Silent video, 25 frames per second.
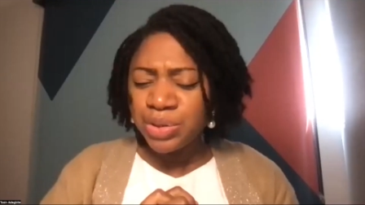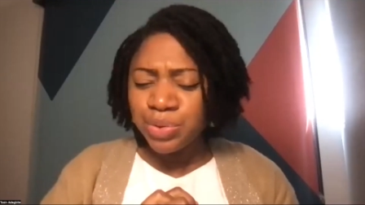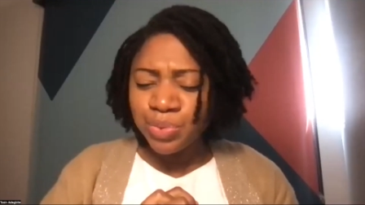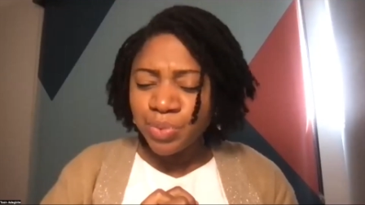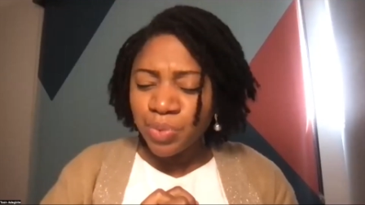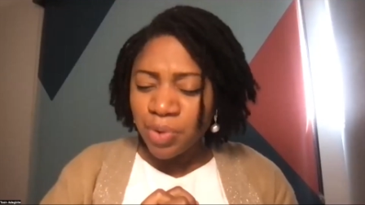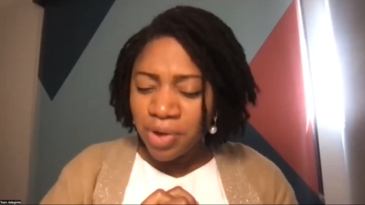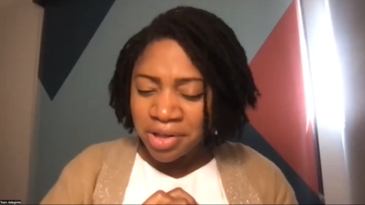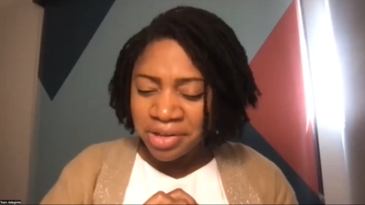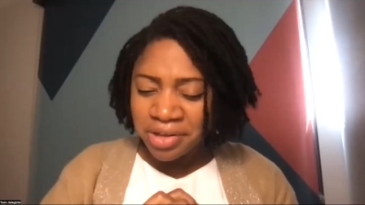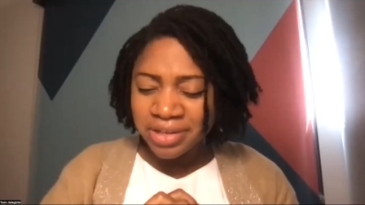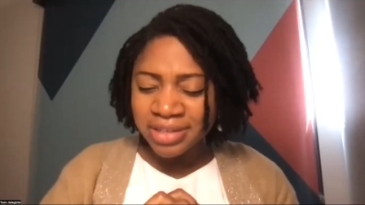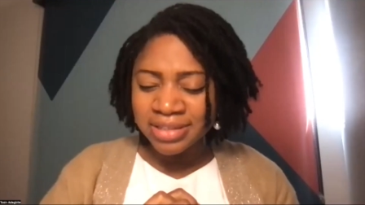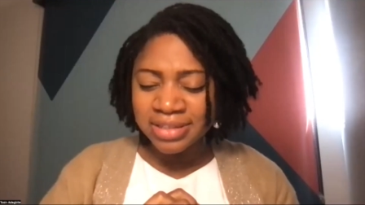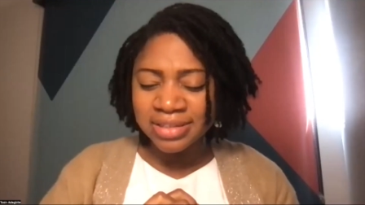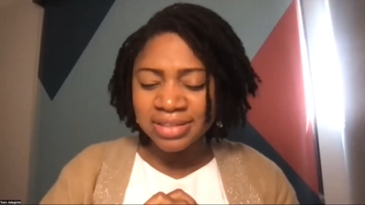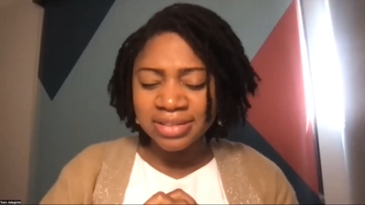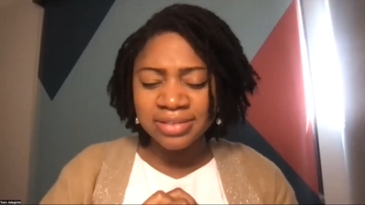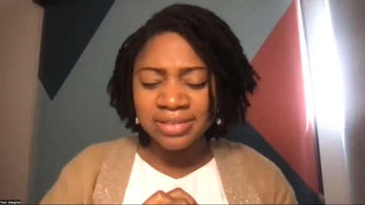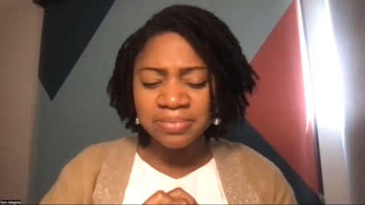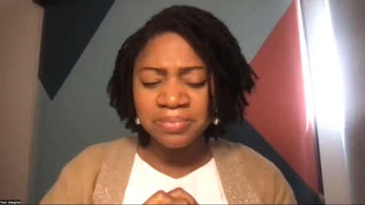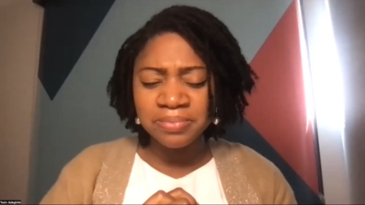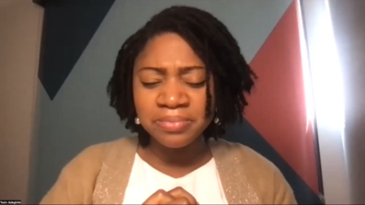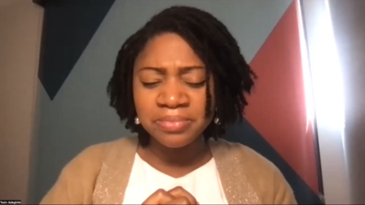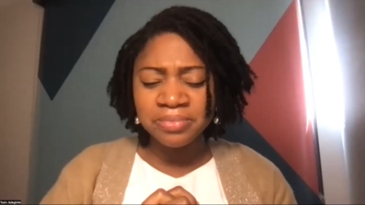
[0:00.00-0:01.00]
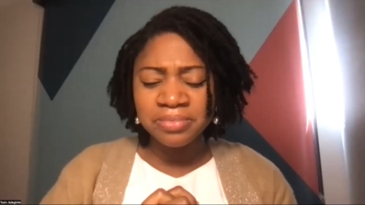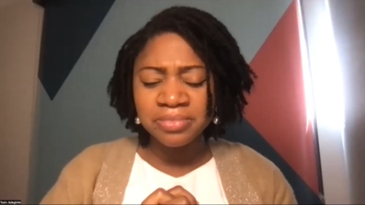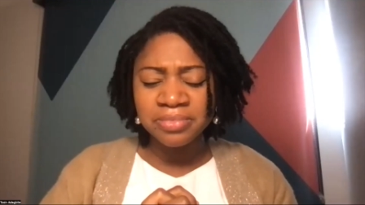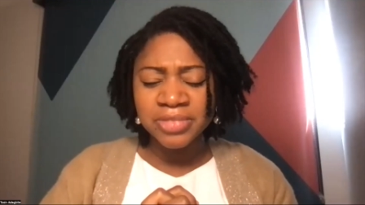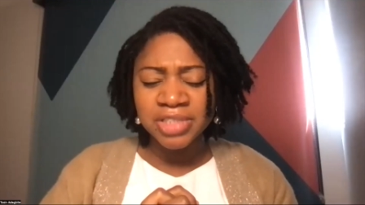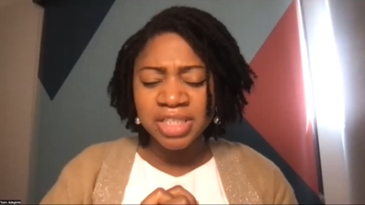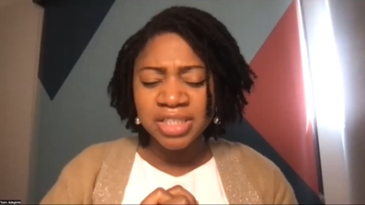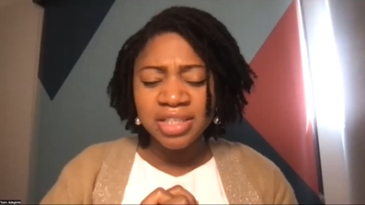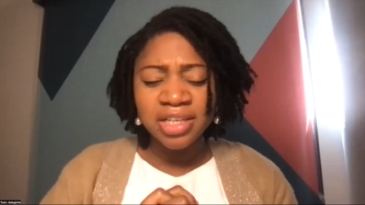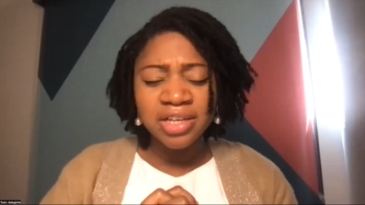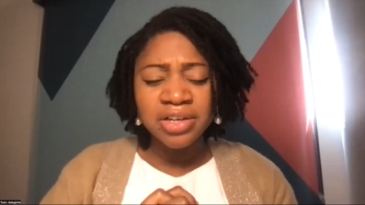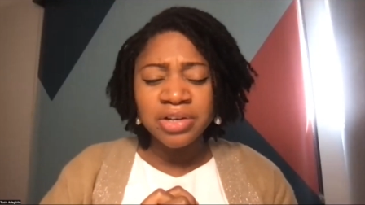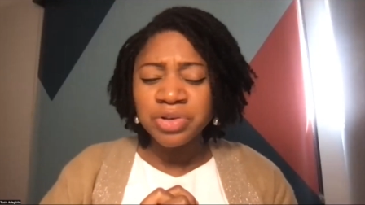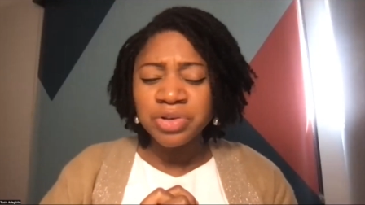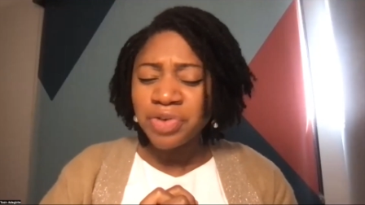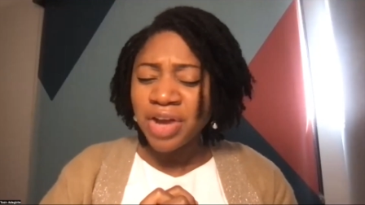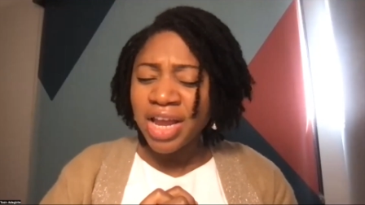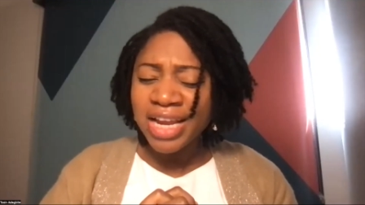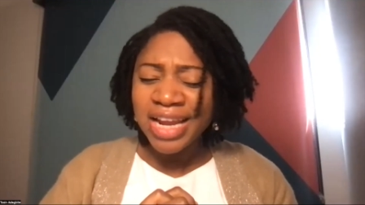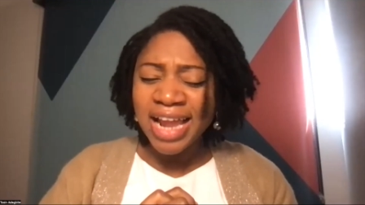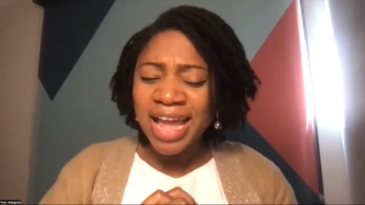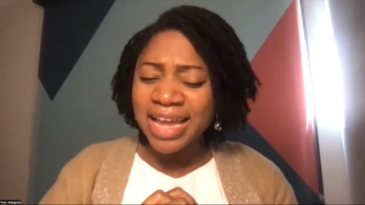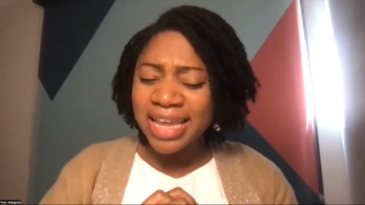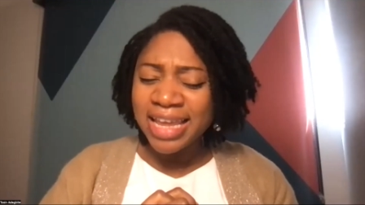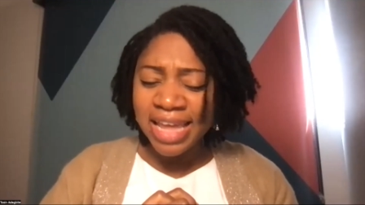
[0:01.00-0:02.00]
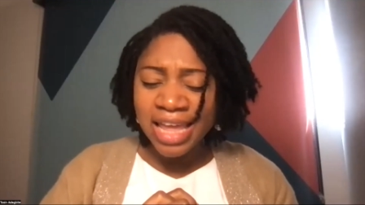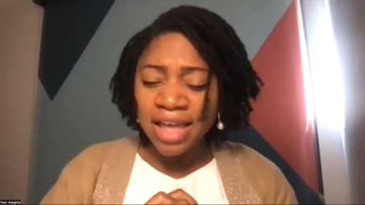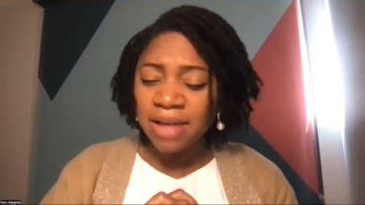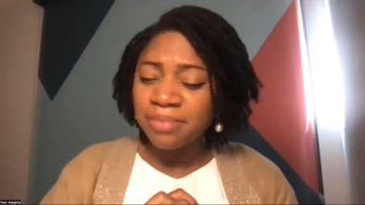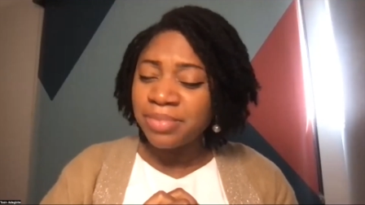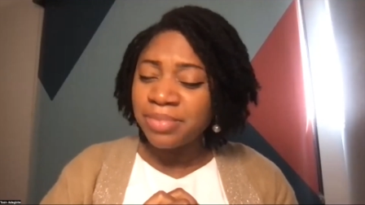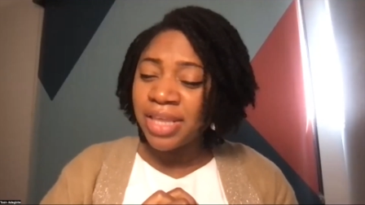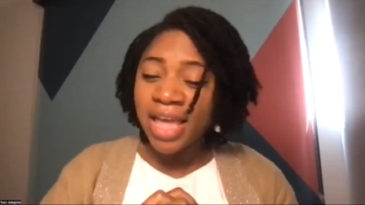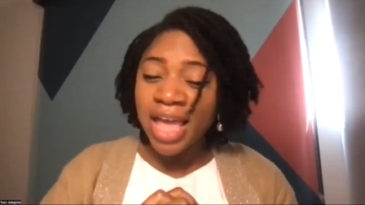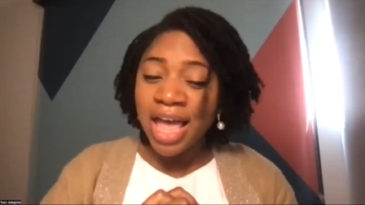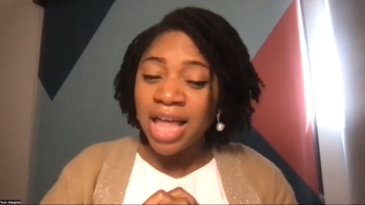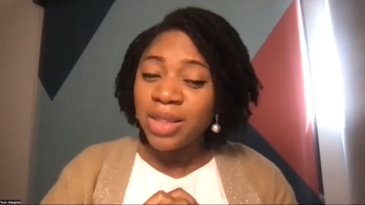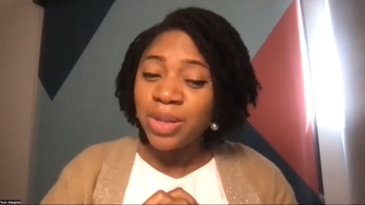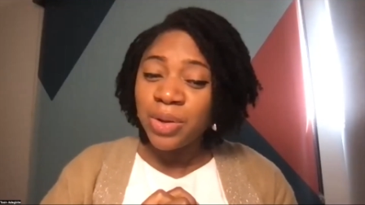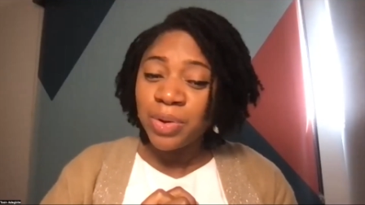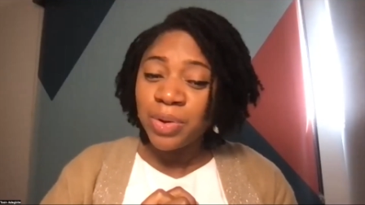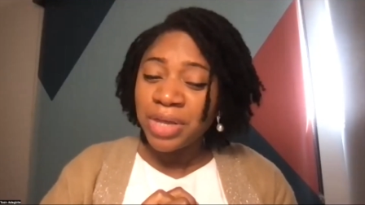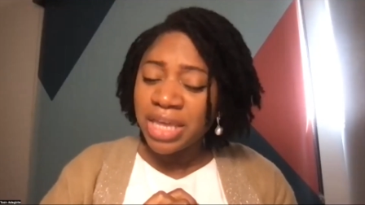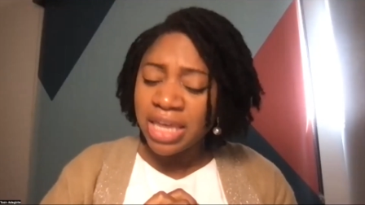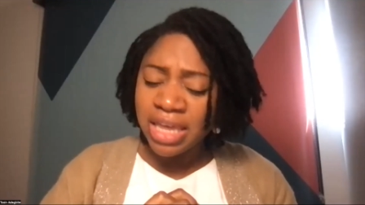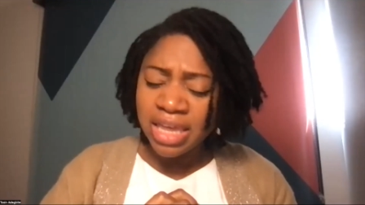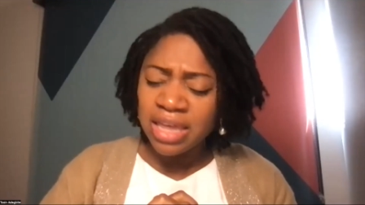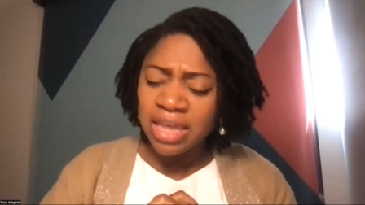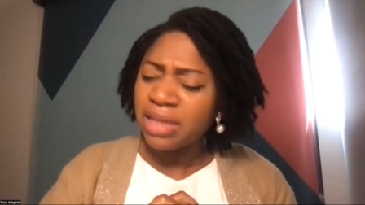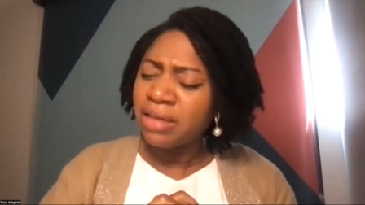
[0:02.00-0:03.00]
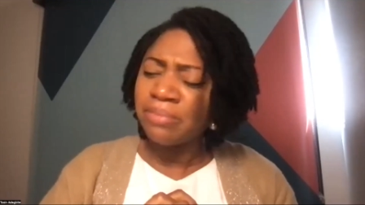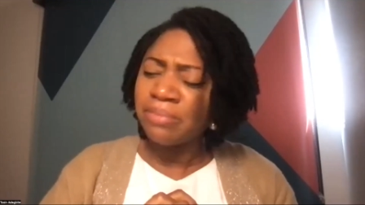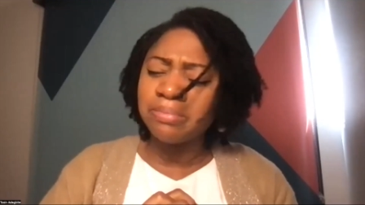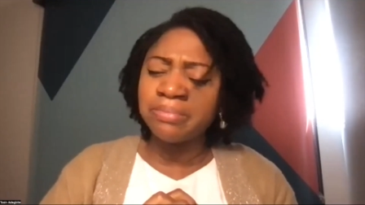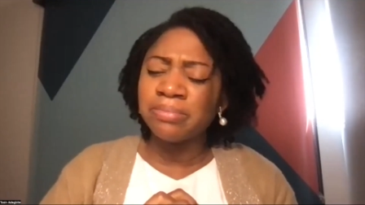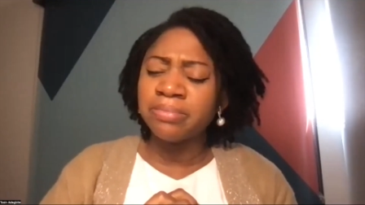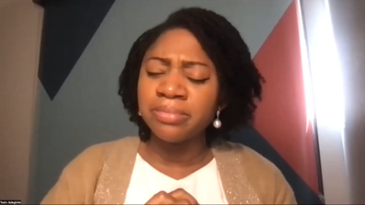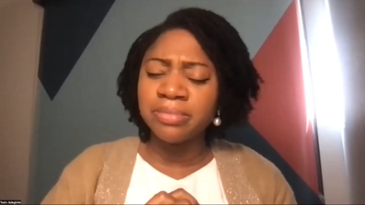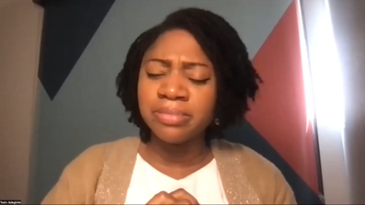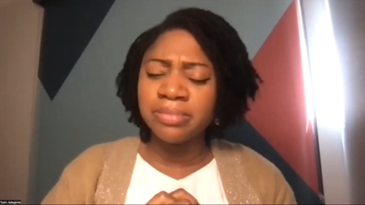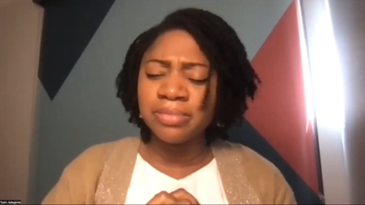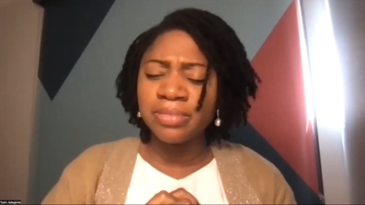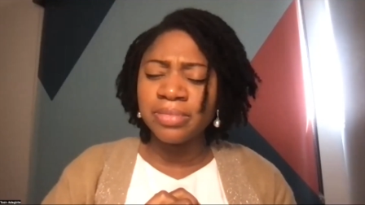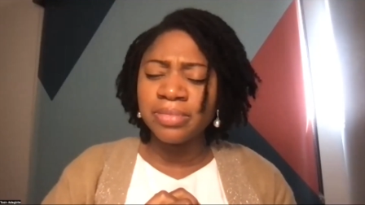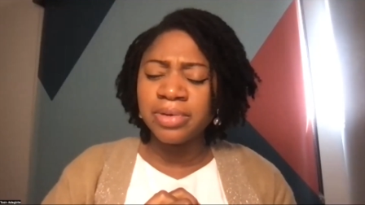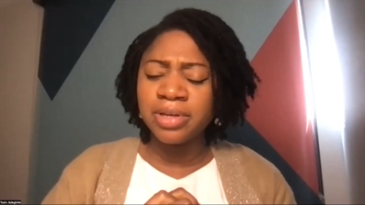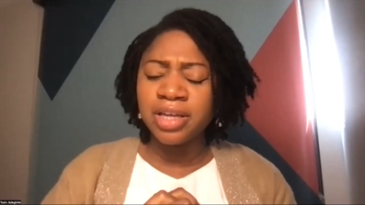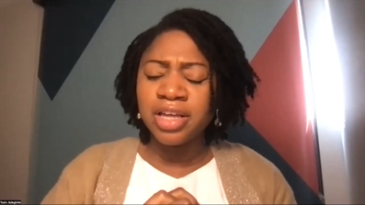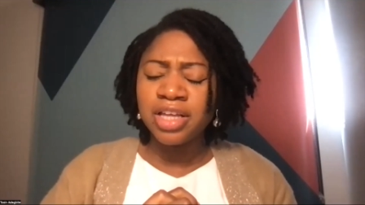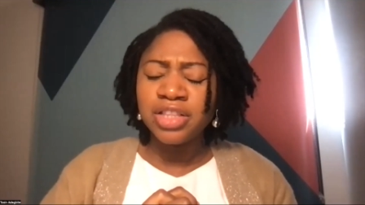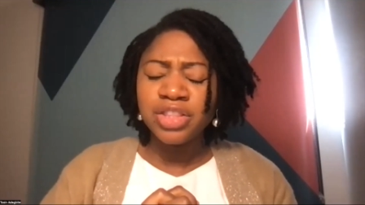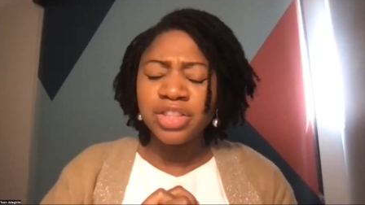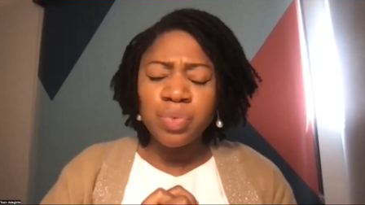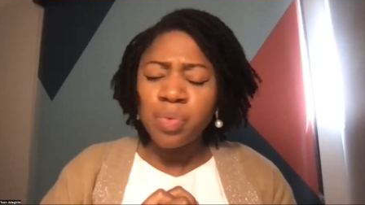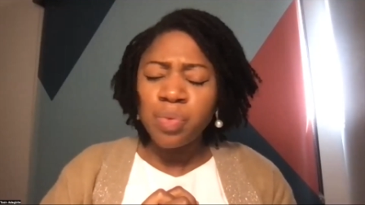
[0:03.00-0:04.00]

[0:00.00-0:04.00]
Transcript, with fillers: one, the great I am, oh the Elohim. God the